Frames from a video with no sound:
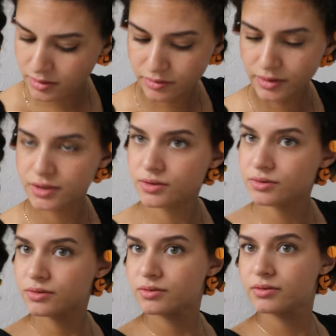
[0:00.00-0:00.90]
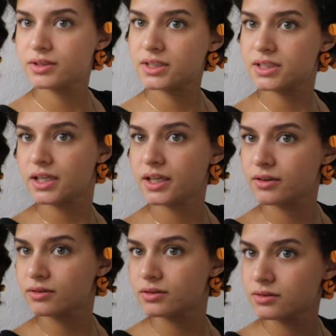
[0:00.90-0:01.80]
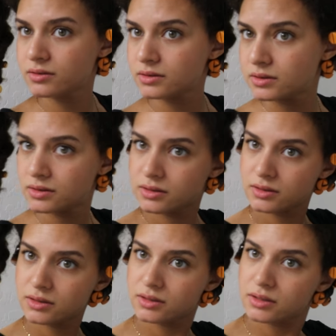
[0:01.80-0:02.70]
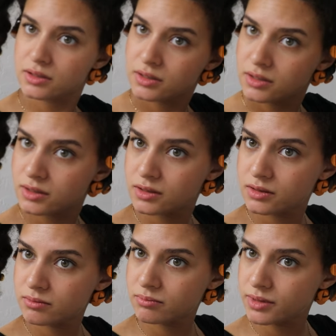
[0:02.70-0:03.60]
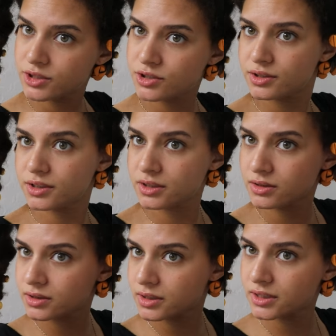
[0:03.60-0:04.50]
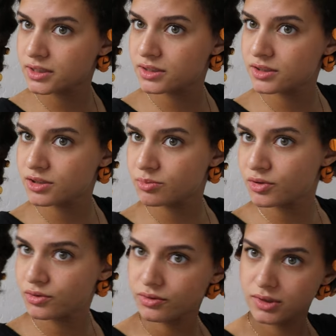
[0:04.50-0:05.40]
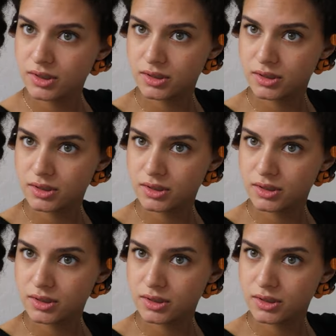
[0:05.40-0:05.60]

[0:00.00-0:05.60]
Going to detangle. Make sure it's all nice and smooth.